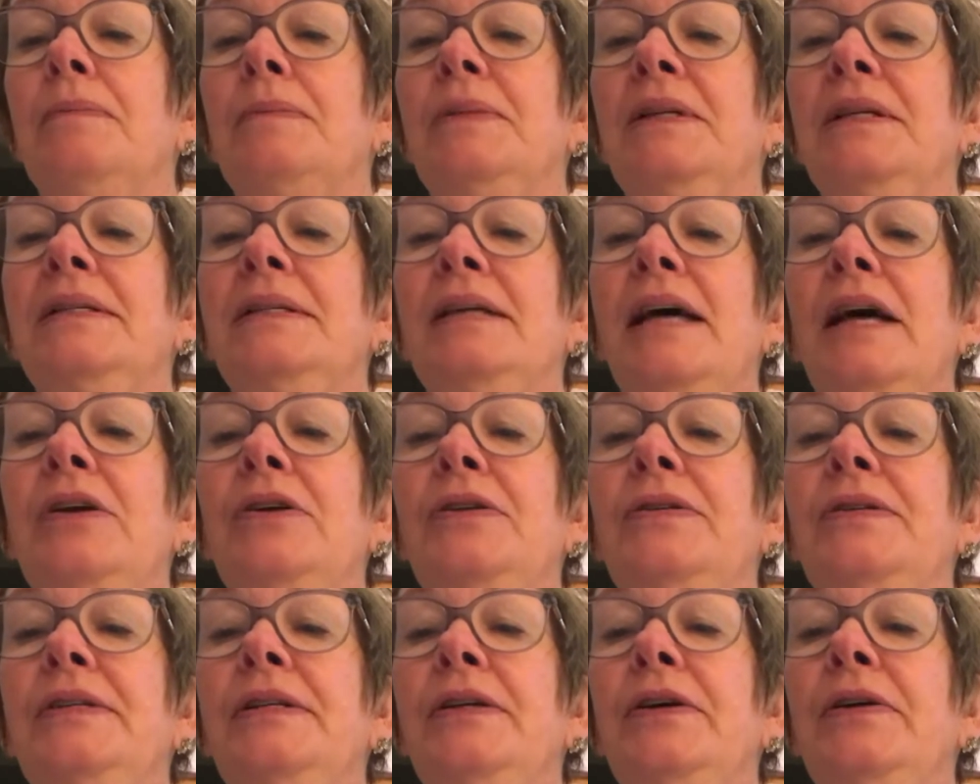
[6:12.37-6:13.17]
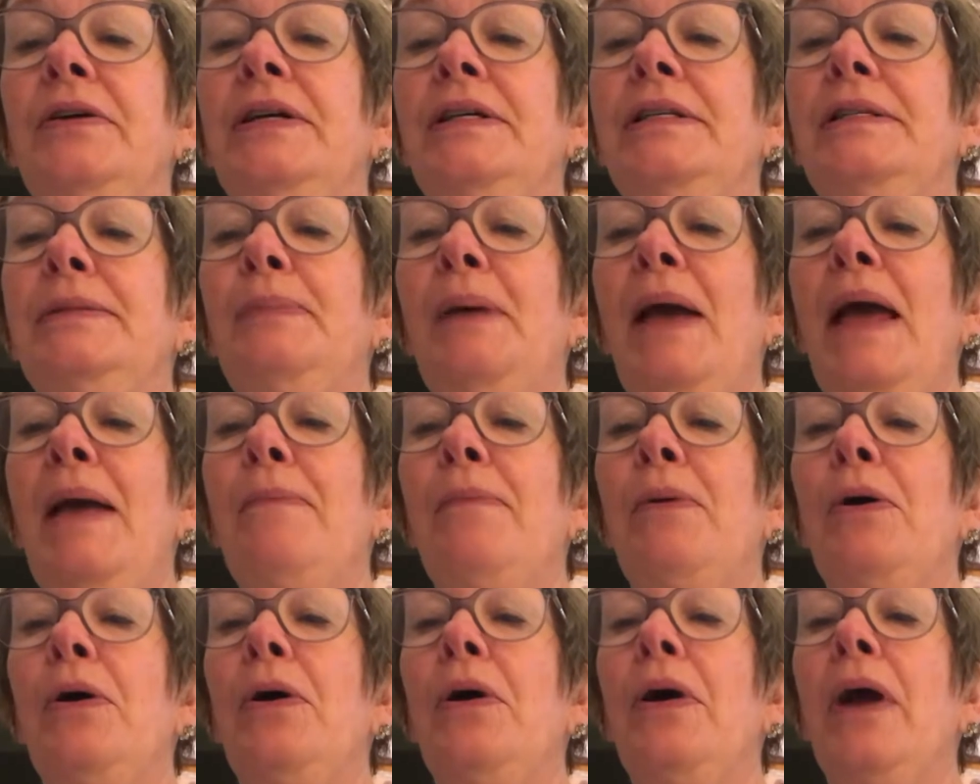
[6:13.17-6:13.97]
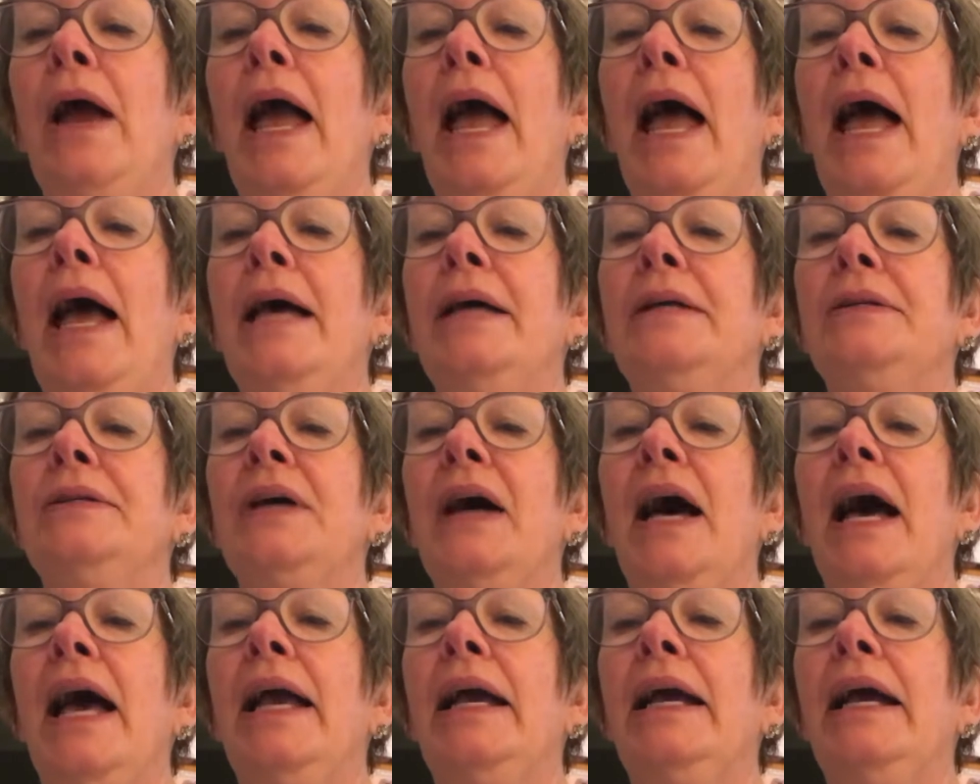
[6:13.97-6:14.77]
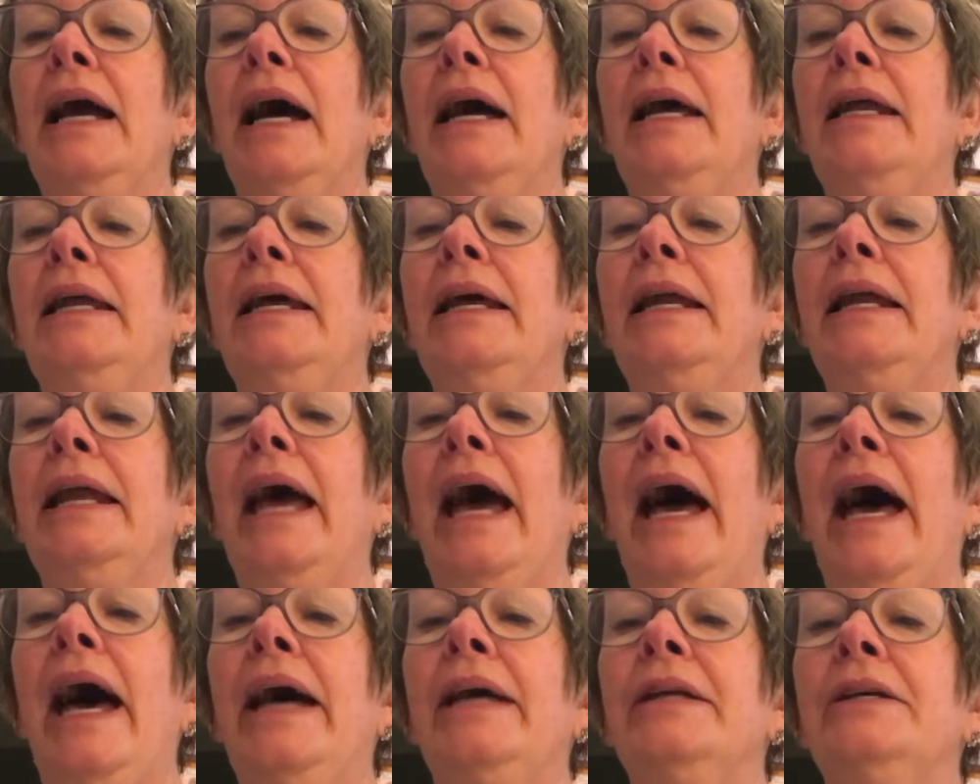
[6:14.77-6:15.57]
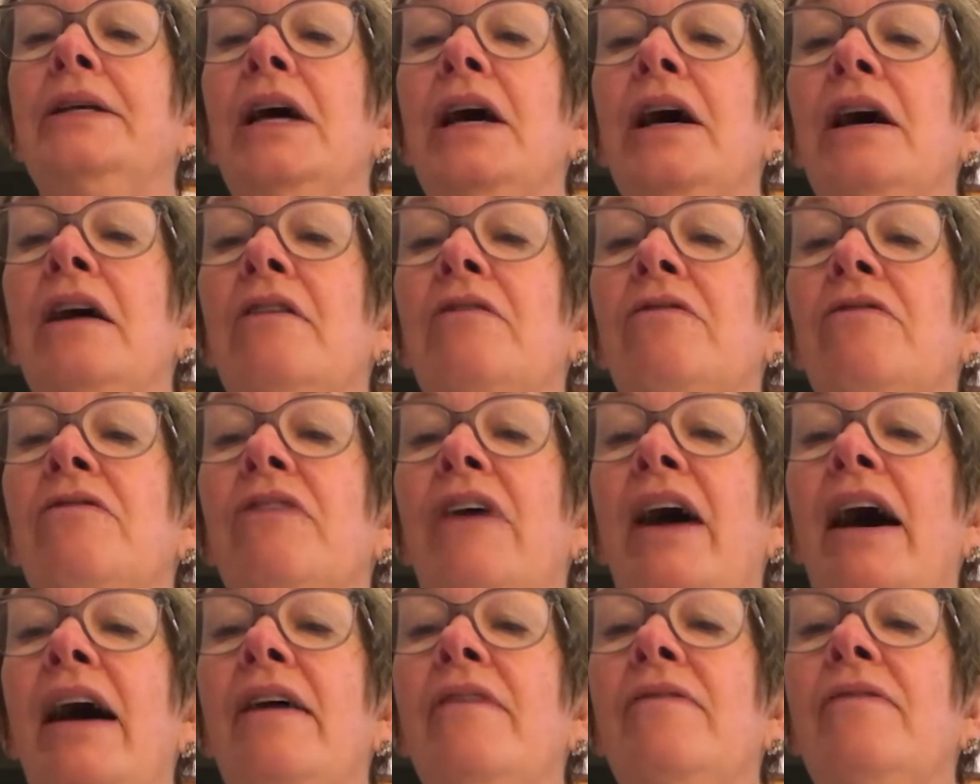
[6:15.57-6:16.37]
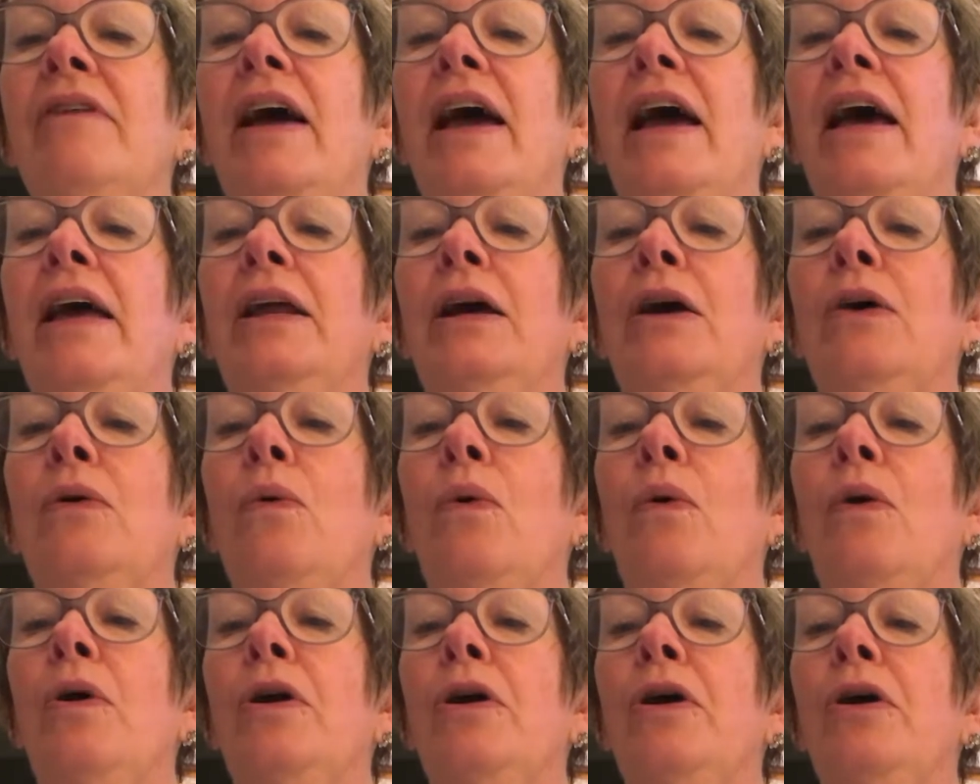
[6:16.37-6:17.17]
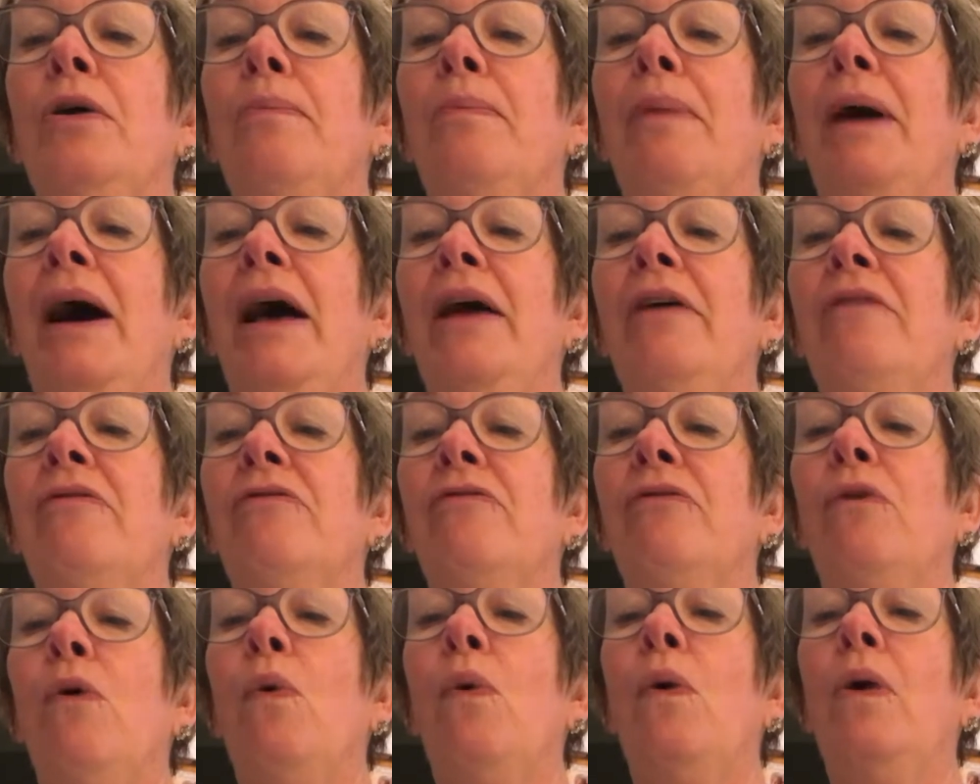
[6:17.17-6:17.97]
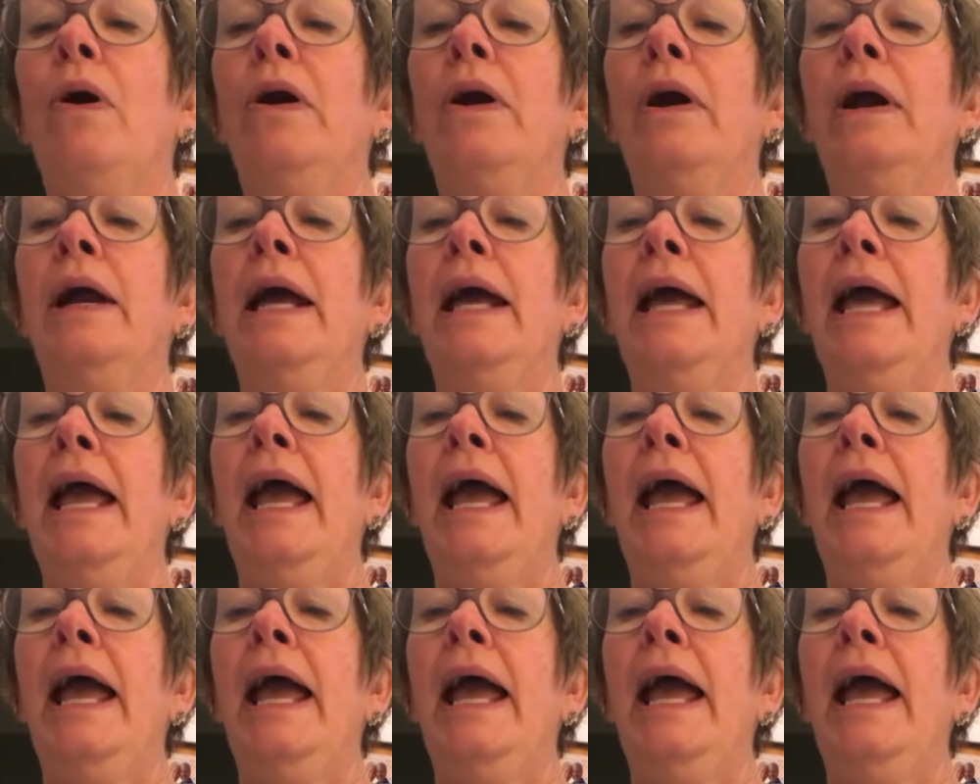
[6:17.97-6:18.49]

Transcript: designer series paper, and I cut it at 5 1/4 by 4,